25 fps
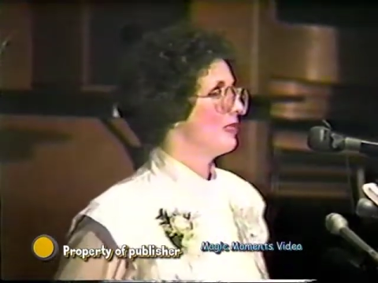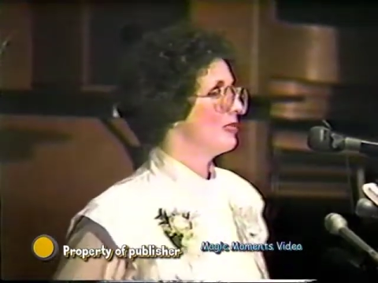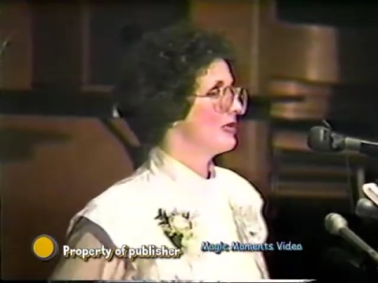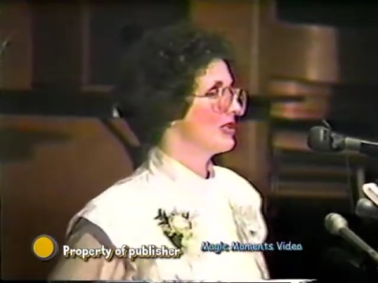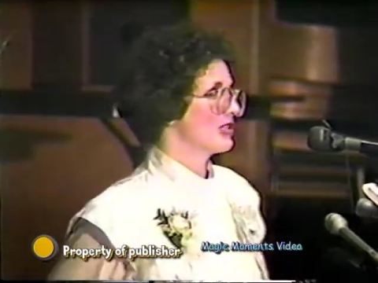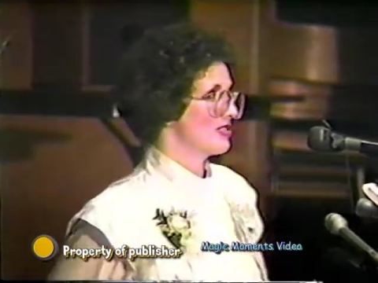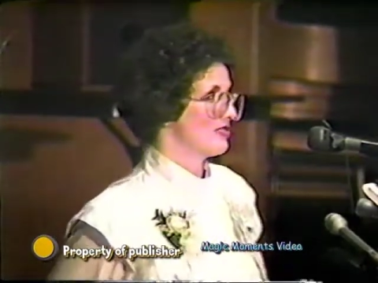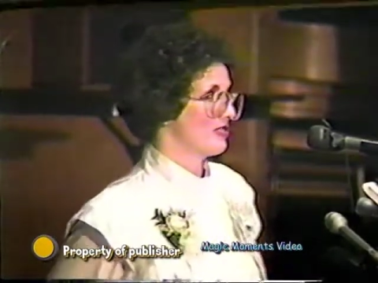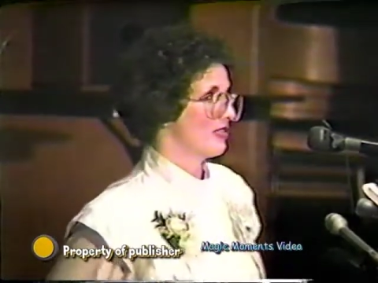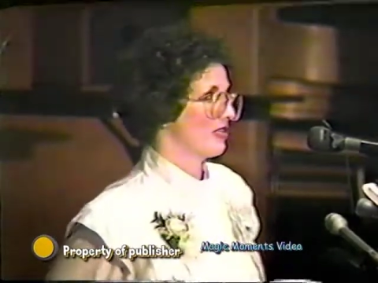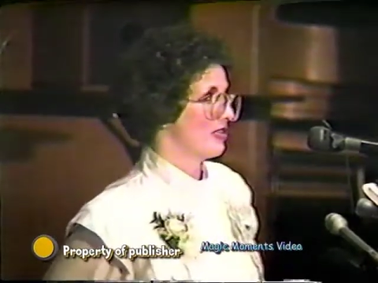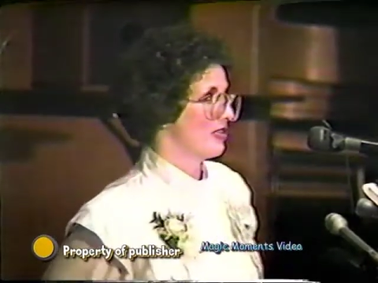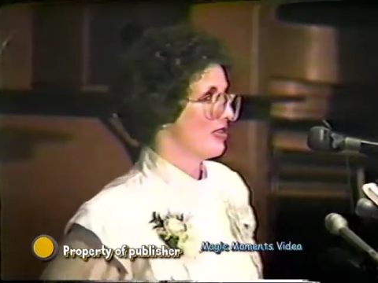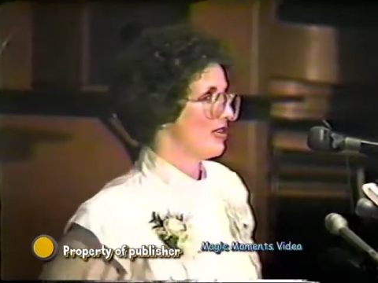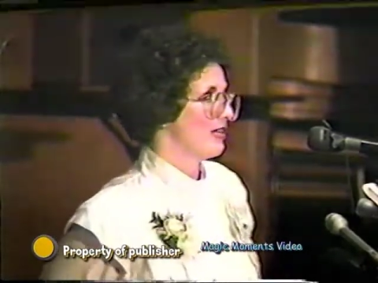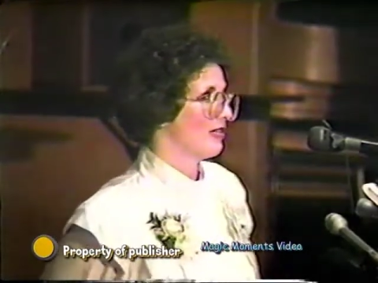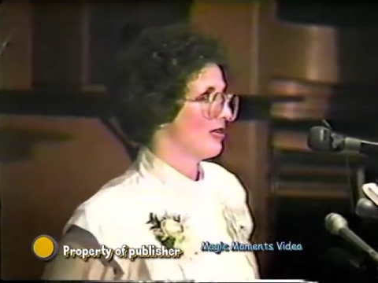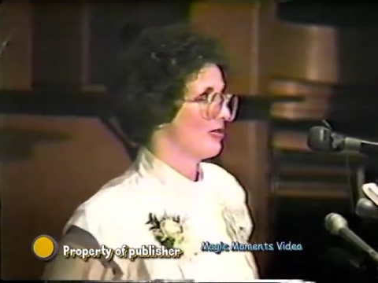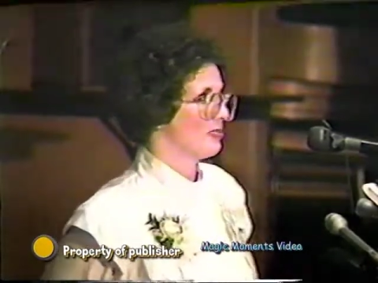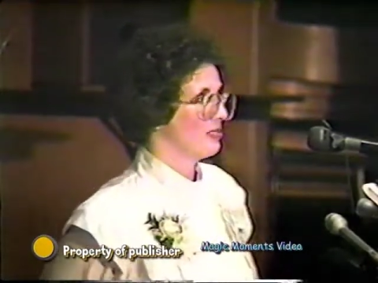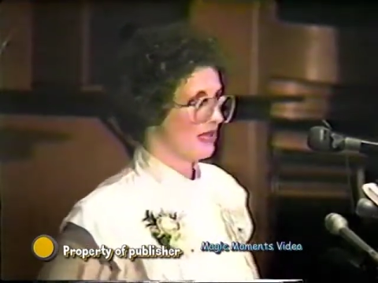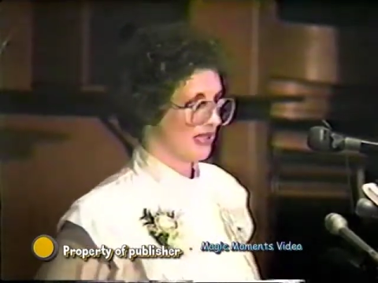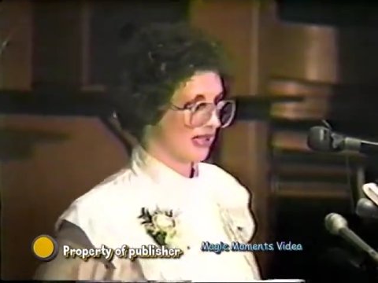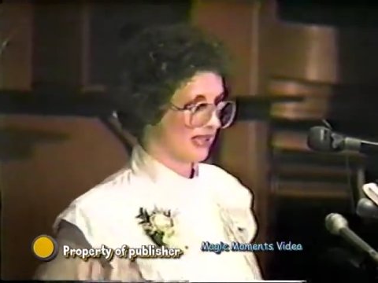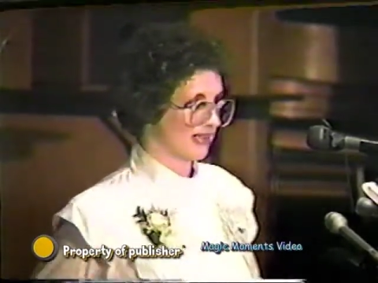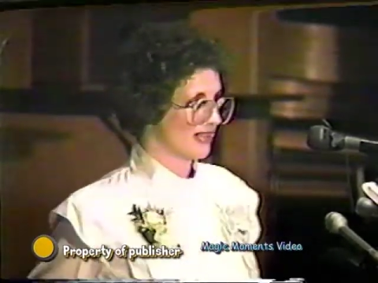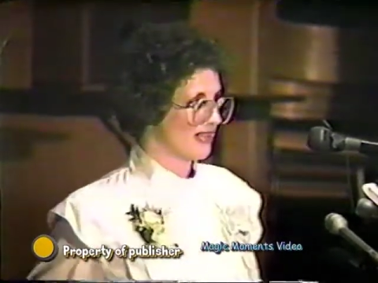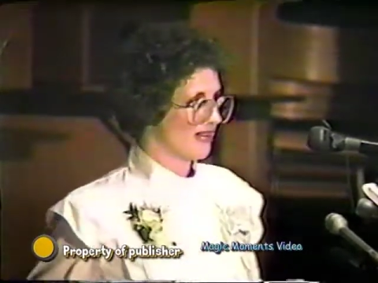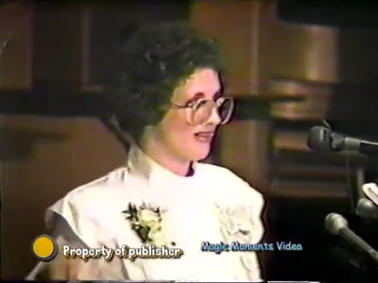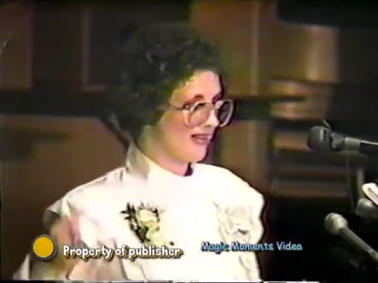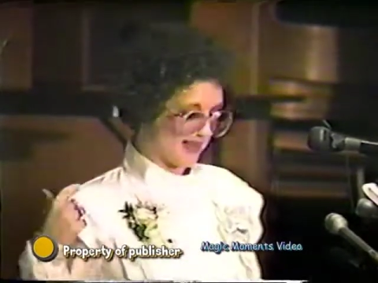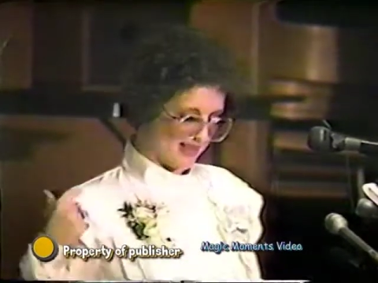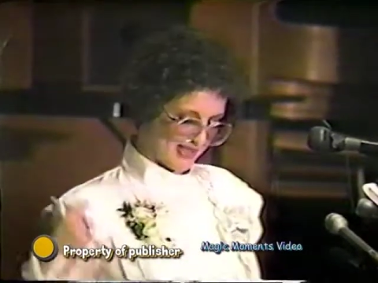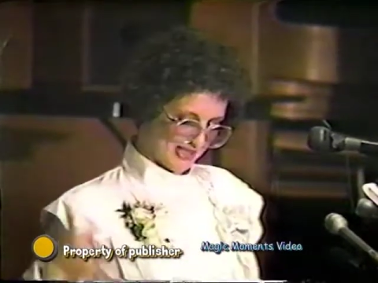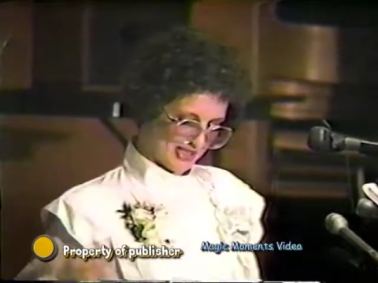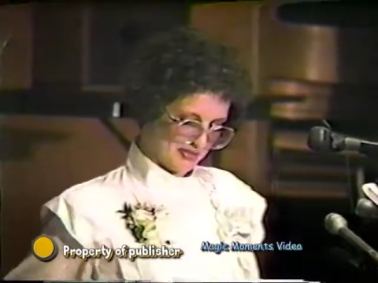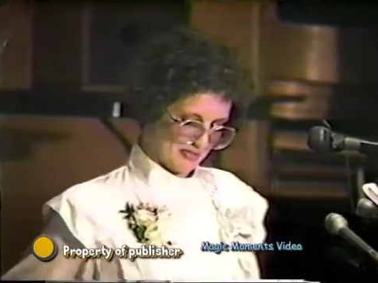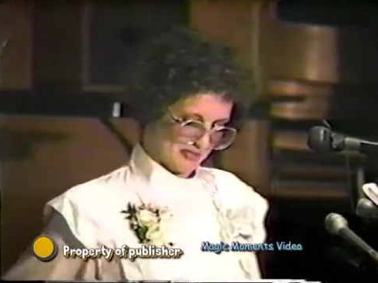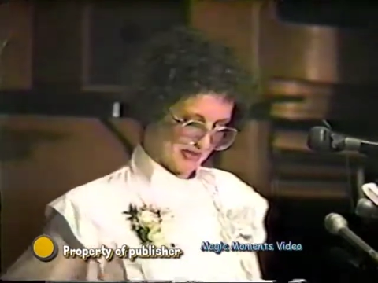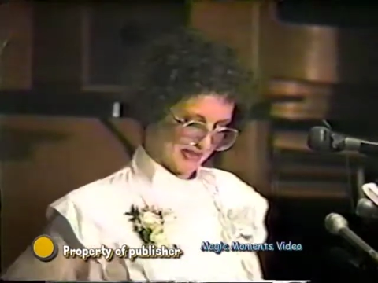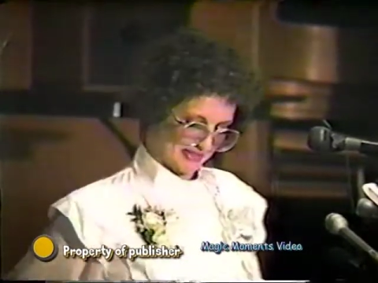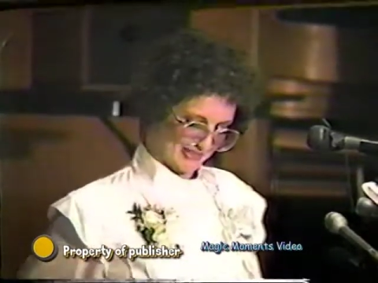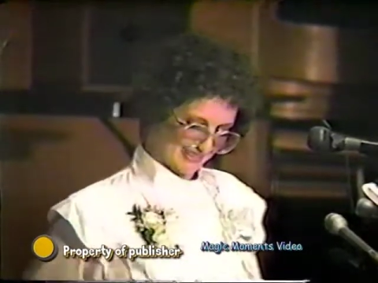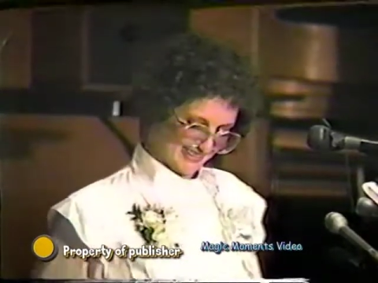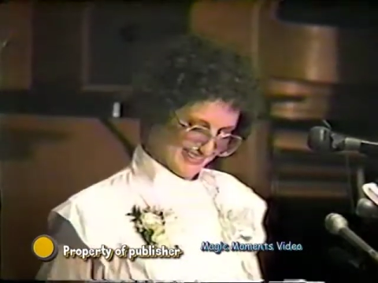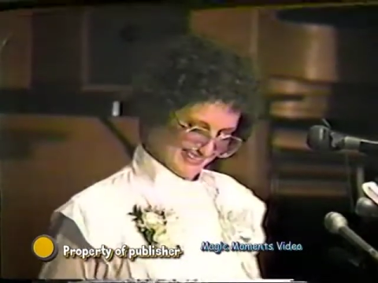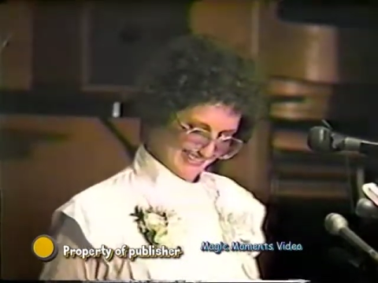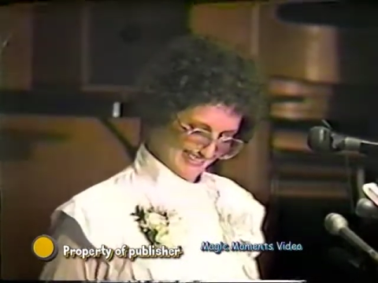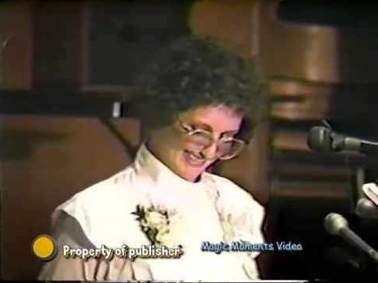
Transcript: but it's for therapy at the hospital,